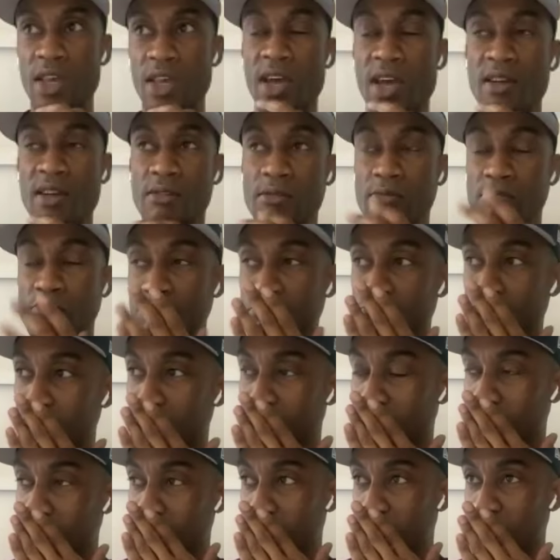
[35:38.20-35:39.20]
The
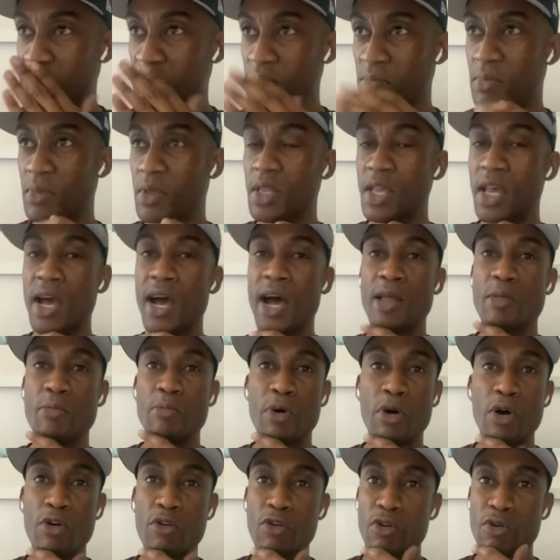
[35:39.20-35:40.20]

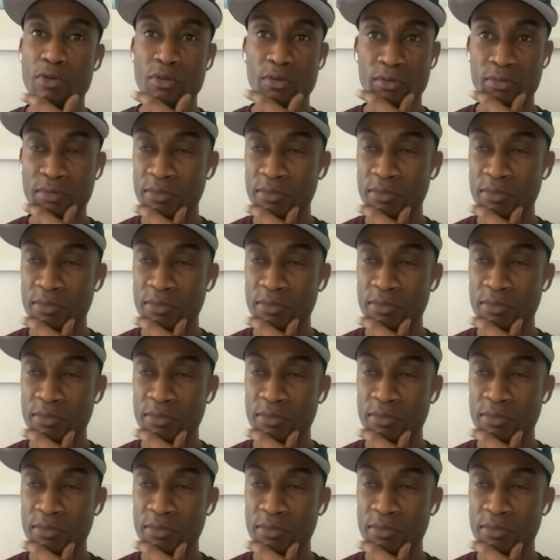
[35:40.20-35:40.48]
handball rule,